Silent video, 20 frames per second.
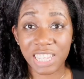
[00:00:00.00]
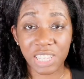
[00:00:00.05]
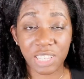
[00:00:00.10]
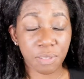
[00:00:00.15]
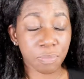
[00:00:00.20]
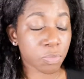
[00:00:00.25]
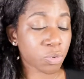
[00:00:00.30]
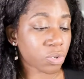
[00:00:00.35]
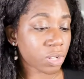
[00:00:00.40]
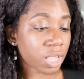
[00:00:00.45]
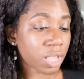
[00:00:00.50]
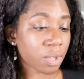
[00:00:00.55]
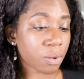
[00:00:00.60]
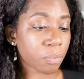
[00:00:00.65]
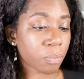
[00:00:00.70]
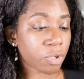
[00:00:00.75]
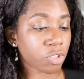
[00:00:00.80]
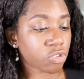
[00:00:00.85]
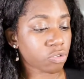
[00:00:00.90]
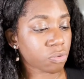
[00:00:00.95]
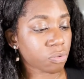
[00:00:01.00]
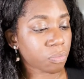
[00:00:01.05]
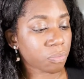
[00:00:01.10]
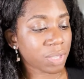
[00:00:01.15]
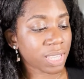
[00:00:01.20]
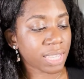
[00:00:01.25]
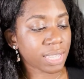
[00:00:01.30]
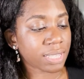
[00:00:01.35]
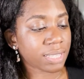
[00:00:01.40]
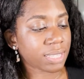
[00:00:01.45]
smaller, which
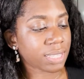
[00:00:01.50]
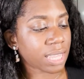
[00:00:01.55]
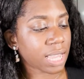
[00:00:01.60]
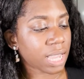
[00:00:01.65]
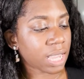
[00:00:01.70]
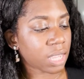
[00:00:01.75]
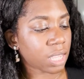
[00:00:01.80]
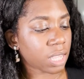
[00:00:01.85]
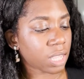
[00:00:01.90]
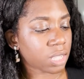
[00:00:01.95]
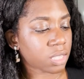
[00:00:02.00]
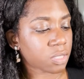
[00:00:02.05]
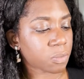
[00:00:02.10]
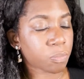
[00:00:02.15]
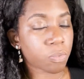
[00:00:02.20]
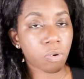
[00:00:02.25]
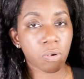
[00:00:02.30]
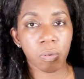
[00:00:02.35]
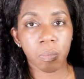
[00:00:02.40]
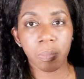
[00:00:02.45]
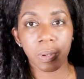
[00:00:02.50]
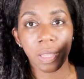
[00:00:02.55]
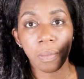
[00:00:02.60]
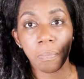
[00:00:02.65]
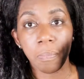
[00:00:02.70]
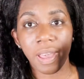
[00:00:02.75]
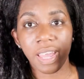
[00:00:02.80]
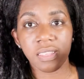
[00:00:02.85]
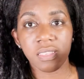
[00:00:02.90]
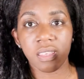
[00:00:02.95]
means that it's probably
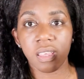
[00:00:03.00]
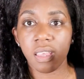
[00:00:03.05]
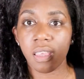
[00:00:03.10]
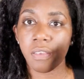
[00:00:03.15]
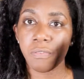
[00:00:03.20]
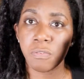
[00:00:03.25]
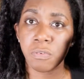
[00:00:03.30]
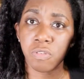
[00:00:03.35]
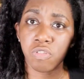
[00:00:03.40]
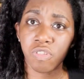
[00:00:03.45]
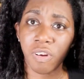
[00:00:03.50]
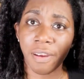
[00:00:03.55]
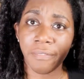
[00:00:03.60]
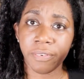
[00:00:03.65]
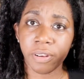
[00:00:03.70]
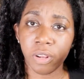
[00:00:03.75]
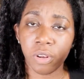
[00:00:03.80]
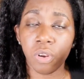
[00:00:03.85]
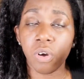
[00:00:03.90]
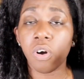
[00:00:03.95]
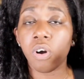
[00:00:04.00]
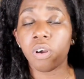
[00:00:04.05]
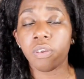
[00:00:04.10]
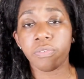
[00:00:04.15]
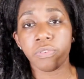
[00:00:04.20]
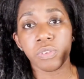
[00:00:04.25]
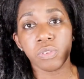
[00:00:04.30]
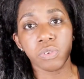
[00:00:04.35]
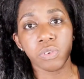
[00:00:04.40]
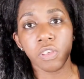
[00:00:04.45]
better if you travel a lot,
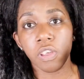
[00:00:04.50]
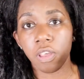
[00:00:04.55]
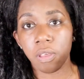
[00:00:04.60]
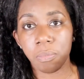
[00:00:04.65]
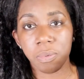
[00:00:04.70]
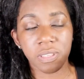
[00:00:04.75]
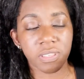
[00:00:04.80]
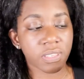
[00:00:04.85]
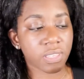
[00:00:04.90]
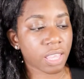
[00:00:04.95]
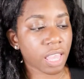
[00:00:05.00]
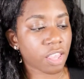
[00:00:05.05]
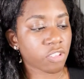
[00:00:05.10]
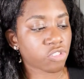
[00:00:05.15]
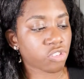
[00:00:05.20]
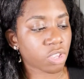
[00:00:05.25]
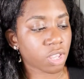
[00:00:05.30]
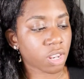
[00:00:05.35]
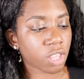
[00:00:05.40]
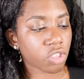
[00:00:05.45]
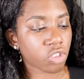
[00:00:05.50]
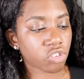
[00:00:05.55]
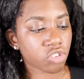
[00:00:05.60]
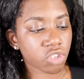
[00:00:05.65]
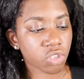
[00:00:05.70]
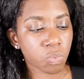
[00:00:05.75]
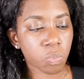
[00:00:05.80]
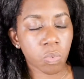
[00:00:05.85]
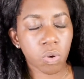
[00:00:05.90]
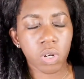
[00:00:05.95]
if you do urban sketching and you
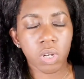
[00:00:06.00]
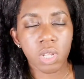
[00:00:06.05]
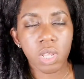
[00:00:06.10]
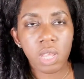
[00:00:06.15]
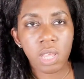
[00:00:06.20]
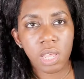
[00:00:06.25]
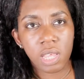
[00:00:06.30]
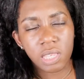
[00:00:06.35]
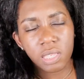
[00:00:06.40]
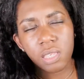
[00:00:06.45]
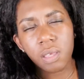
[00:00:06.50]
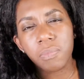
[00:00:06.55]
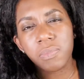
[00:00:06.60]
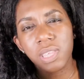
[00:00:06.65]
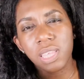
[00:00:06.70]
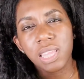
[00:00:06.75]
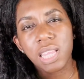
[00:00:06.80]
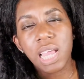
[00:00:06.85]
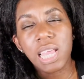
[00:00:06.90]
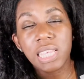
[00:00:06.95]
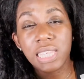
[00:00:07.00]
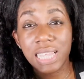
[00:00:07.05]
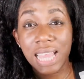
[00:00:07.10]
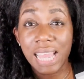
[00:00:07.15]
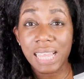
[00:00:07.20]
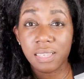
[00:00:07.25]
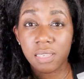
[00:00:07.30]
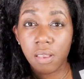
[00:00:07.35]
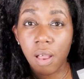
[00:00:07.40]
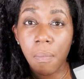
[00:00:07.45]
just want something that is
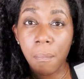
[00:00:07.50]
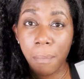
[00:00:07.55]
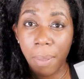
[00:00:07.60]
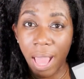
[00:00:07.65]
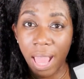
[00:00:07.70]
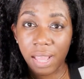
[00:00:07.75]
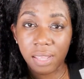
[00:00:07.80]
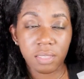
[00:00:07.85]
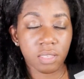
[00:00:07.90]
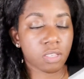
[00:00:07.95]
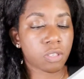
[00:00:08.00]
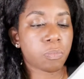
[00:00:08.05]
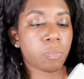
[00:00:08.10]
as compact as